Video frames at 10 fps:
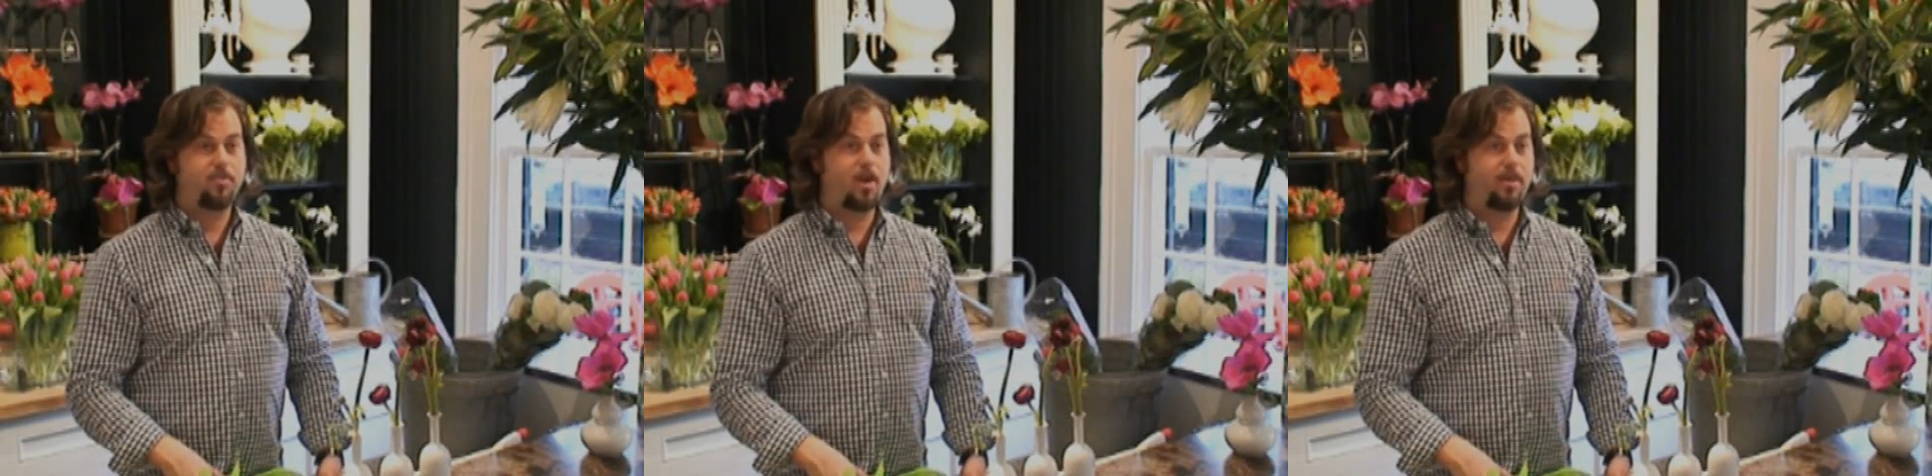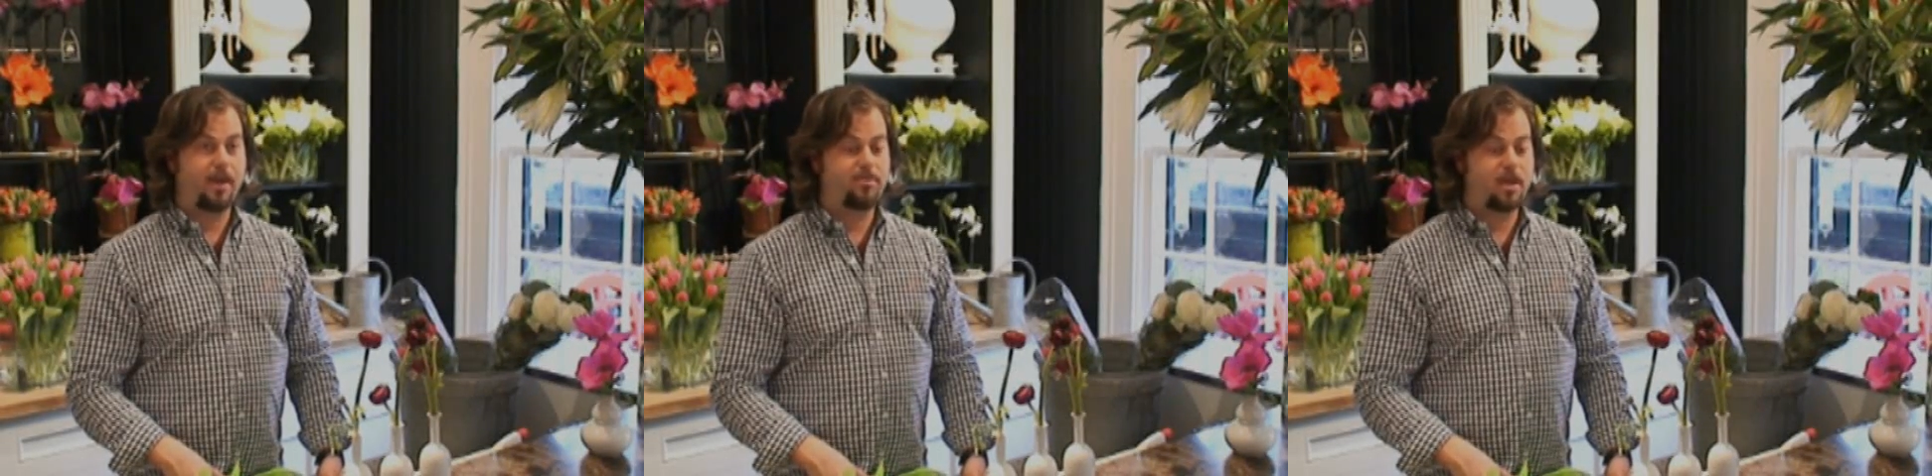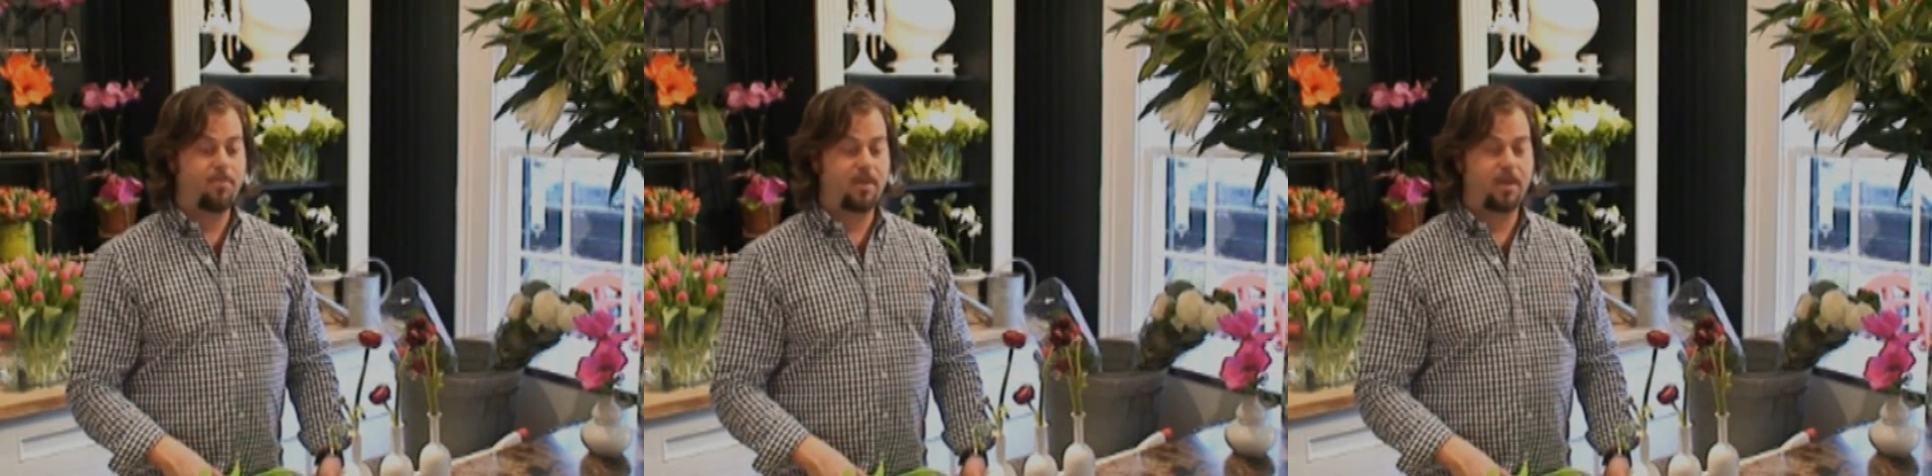You probably have
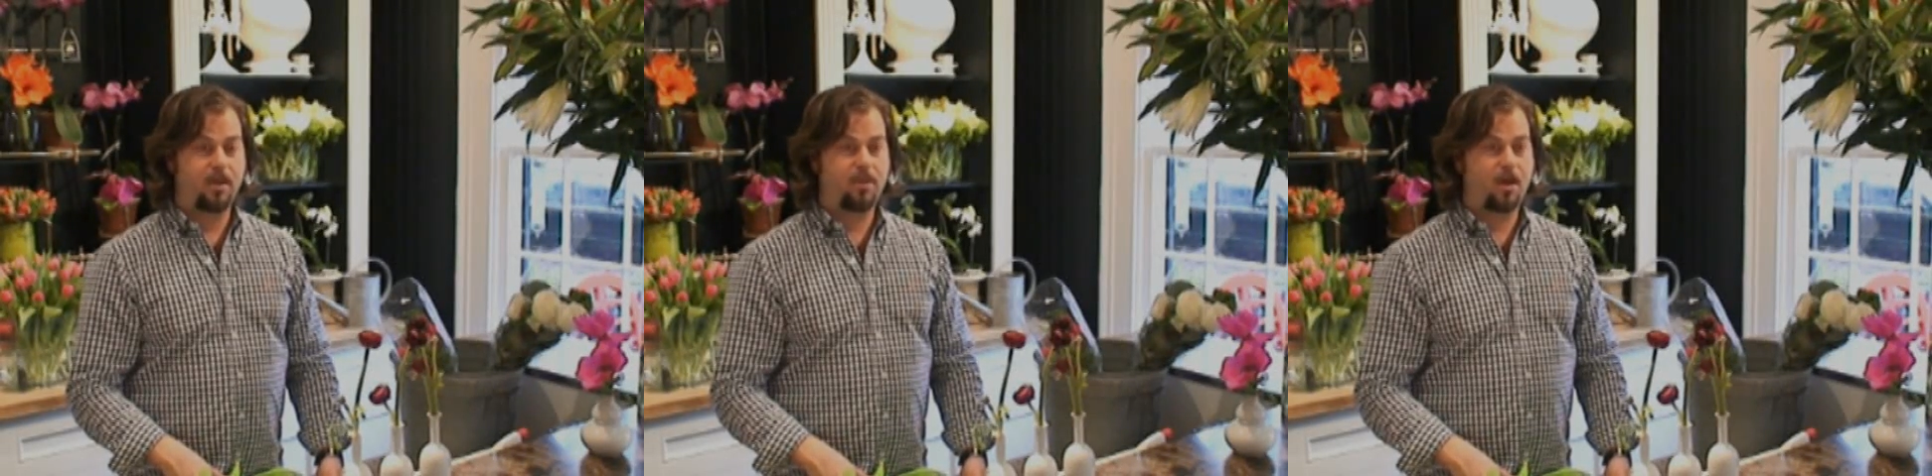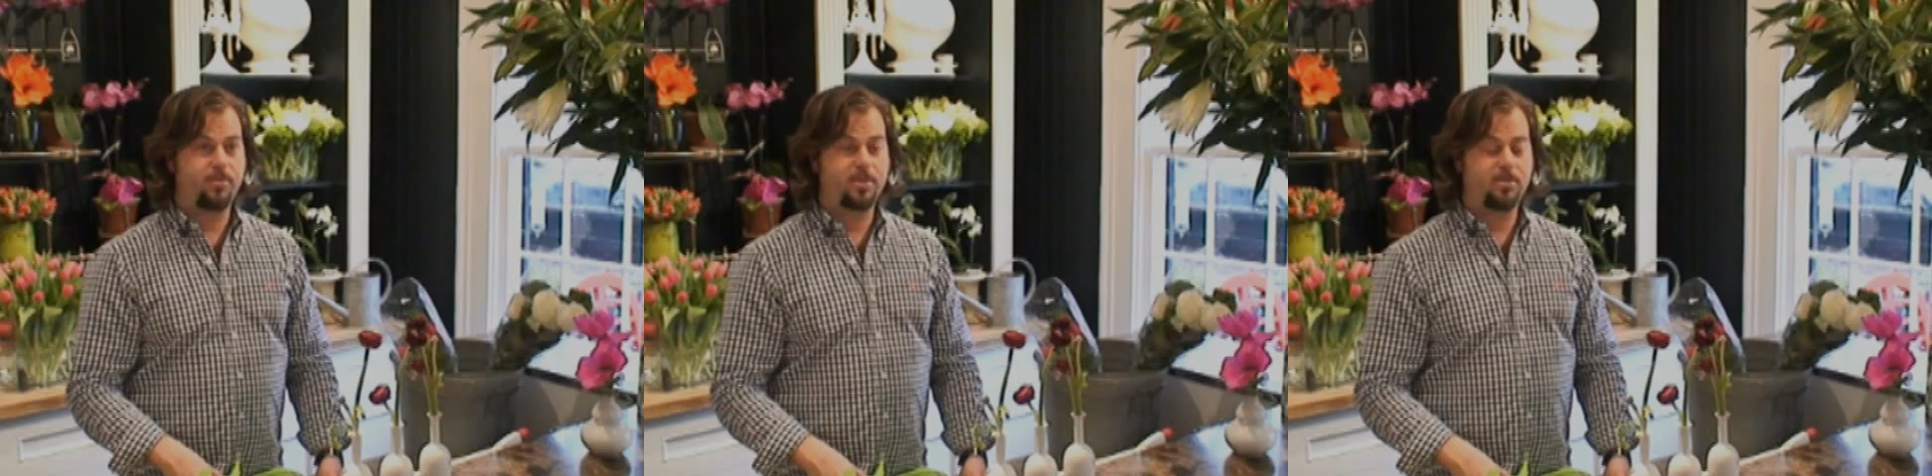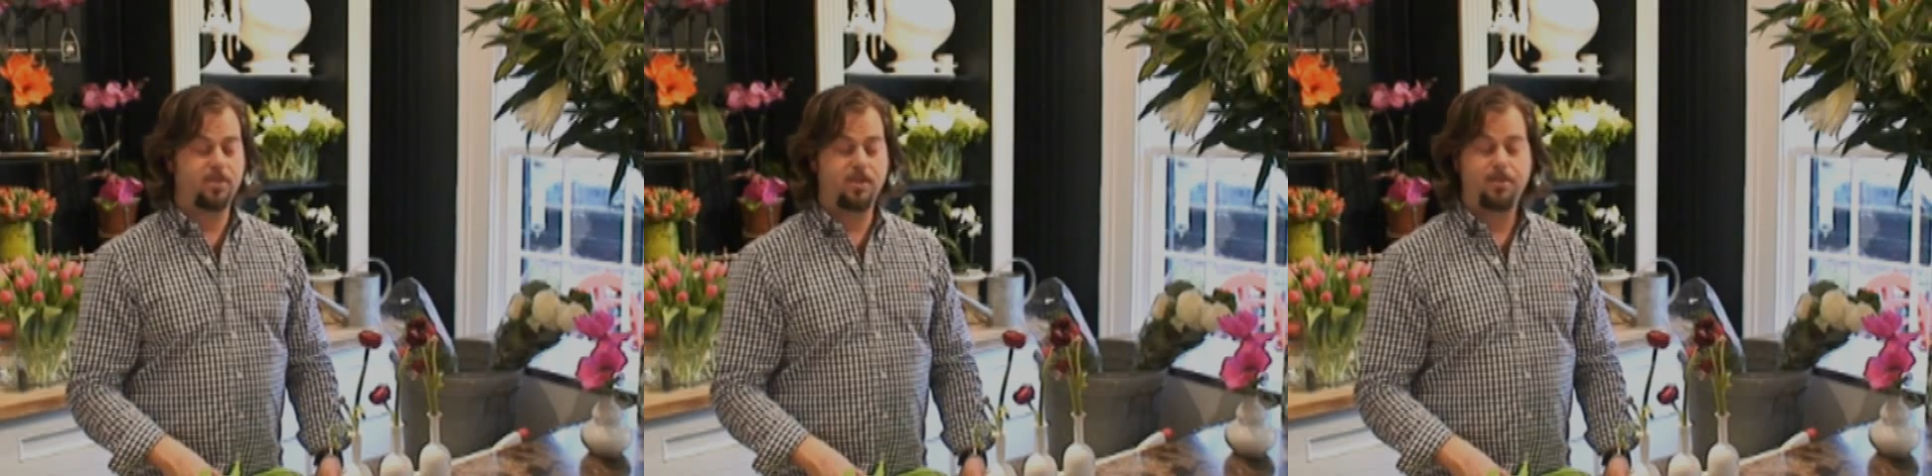something that you thought was
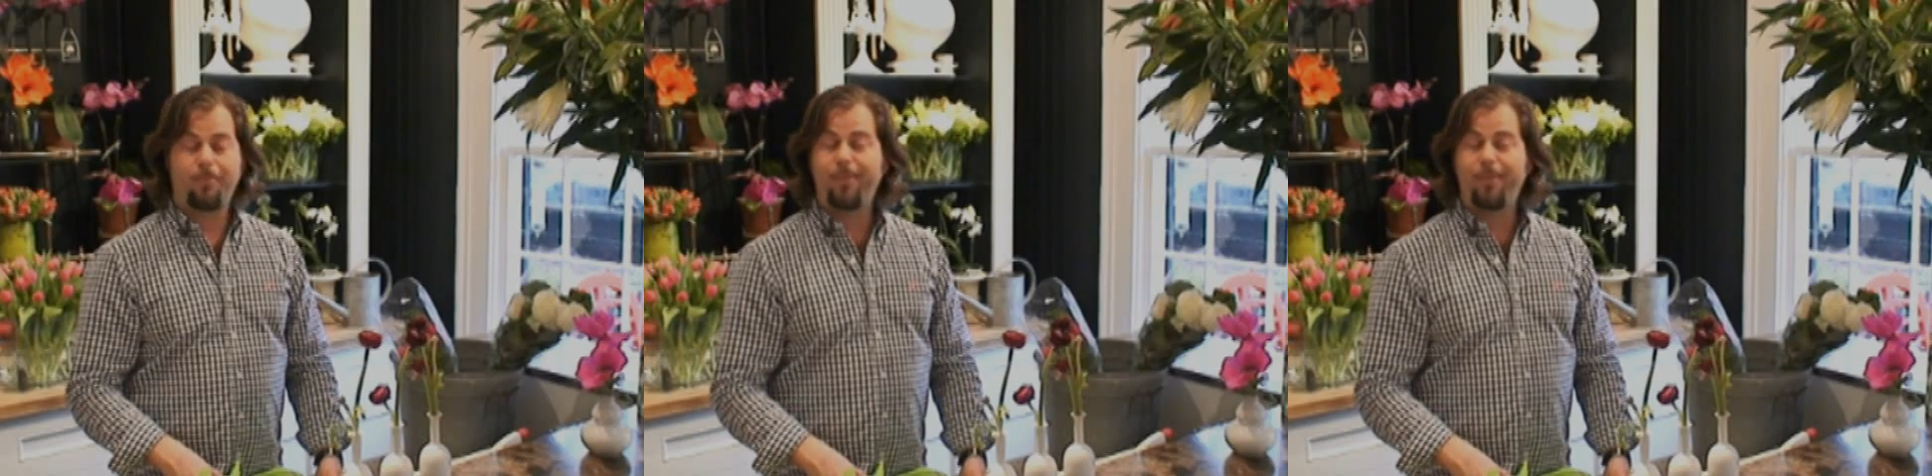useless,